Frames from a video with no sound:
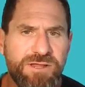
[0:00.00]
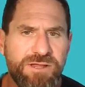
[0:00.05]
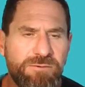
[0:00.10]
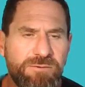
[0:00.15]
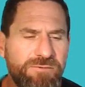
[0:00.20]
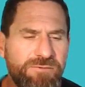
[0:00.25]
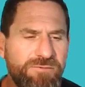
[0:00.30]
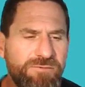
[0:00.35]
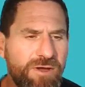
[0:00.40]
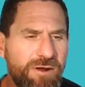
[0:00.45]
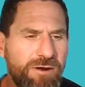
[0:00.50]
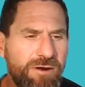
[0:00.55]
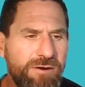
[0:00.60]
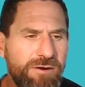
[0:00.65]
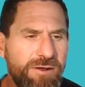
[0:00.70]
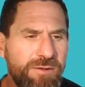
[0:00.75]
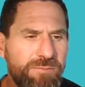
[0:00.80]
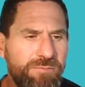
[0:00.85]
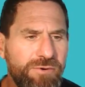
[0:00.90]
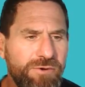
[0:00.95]
All right, so now
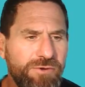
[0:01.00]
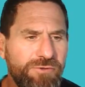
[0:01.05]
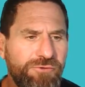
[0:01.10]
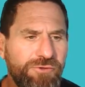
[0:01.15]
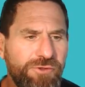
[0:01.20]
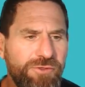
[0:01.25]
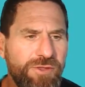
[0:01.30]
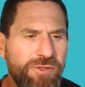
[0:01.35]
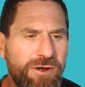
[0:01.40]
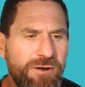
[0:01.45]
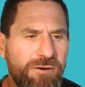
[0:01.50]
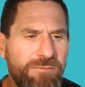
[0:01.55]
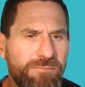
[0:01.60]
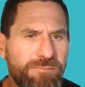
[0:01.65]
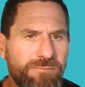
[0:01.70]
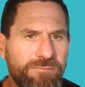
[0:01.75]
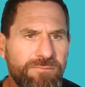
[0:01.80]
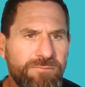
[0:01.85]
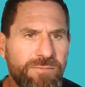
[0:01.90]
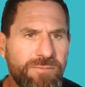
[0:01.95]
we've got our inputs
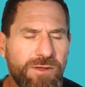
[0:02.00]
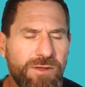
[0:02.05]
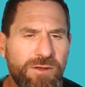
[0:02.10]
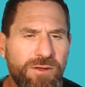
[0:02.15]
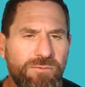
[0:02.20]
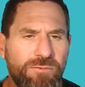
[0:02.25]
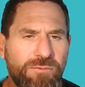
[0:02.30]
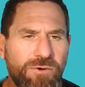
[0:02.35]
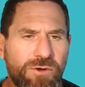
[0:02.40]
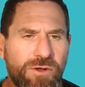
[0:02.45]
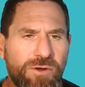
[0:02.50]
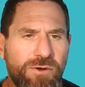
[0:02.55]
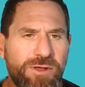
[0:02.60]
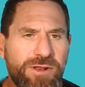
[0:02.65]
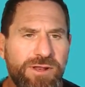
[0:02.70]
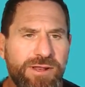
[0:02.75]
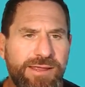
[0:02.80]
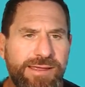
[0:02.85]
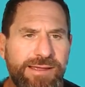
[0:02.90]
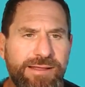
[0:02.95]
in there.
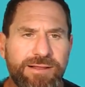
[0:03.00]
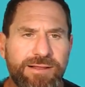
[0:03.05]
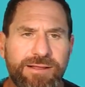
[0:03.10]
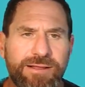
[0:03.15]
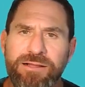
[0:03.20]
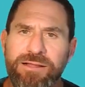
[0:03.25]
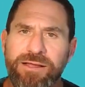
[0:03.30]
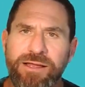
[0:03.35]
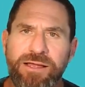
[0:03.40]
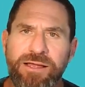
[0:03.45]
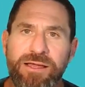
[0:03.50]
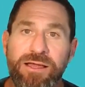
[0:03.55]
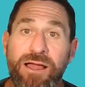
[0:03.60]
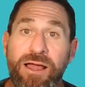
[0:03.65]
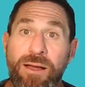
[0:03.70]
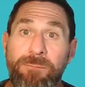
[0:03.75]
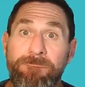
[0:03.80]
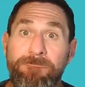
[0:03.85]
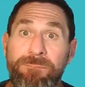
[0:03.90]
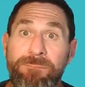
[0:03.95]
We'll go ahead and
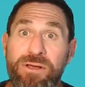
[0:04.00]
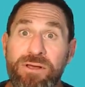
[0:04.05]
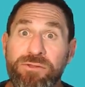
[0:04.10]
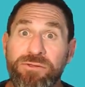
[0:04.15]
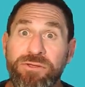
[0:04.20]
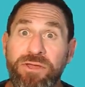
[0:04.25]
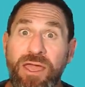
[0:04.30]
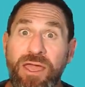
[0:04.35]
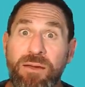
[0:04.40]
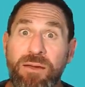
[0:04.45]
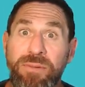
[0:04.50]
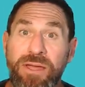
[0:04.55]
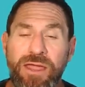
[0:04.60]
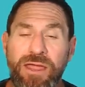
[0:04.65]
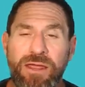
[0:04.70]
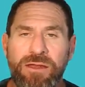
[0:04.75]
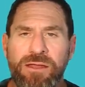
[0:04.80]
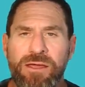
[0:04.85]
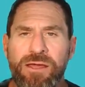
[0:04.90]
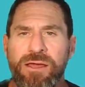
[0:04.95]
click build
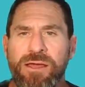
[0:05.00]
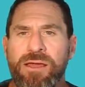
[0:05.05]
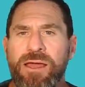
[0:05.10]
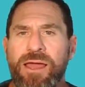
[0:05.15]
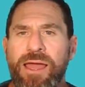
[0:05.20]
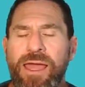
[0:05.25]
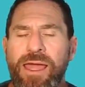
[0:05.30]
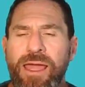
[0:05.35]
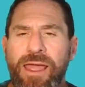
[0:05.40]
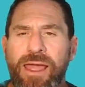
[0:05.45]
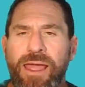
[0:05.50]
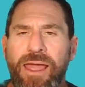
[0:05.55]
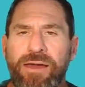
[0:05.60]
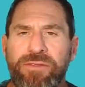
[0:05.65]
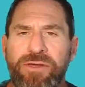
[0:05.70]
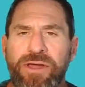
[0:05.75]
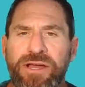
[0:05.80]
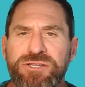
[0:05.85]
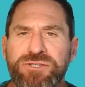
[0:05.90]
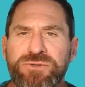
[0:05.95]
campaign,
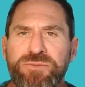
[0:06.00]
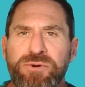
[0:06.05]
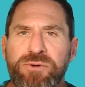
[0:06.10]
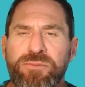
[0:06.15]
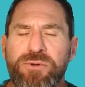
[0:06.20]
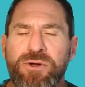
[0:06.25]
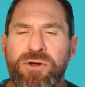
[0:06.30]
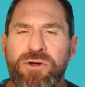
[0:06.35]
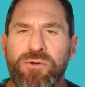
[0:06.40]
and